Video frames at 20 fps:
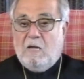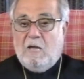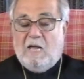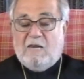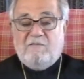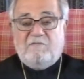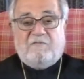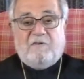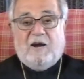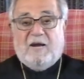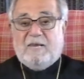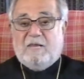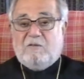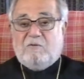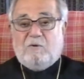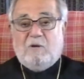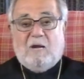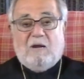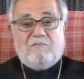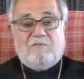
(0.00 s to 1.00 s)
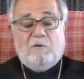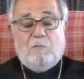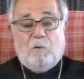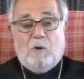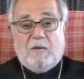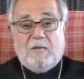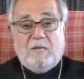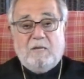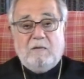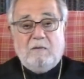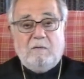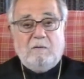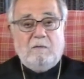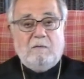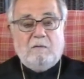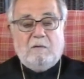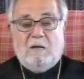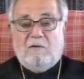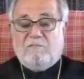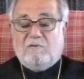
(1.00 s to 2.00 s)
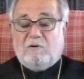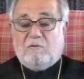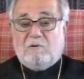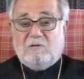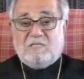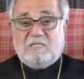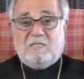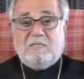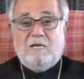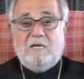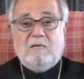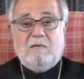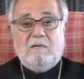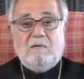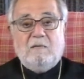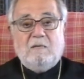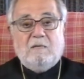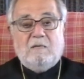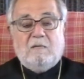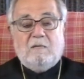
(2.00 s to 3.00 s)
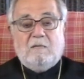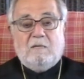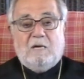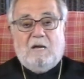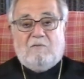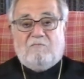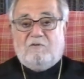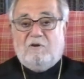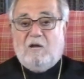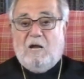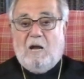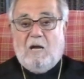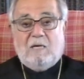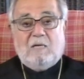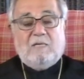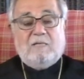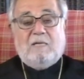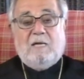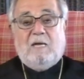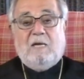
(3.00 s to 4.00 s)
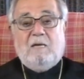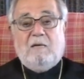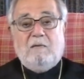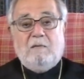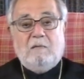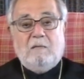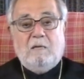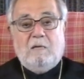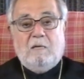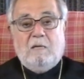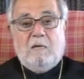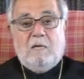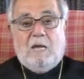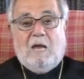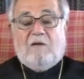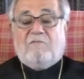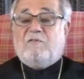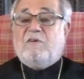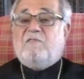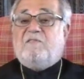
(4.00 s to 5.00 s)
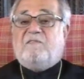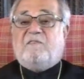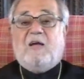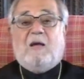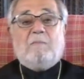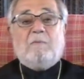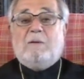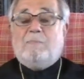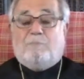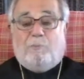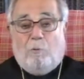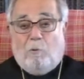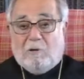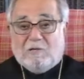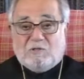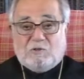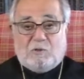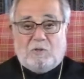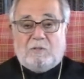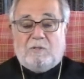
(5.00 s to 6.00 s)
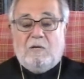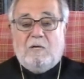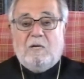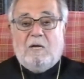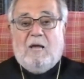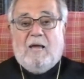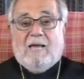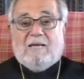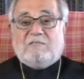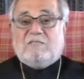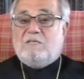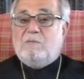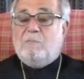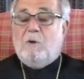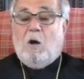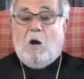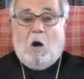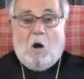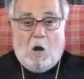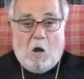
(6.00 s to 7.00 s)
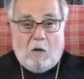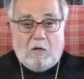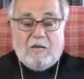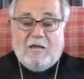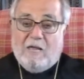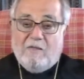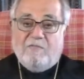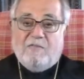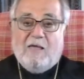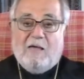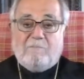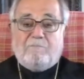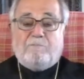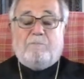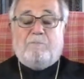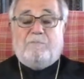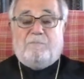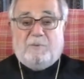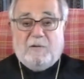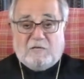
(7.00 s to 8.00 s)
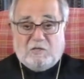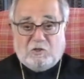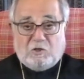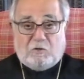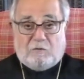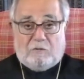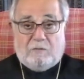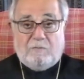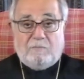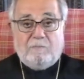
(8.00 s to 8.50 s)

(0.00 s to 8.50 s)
Invited to every wedding, every christening, every holiday, every family portrait has them all in that picture.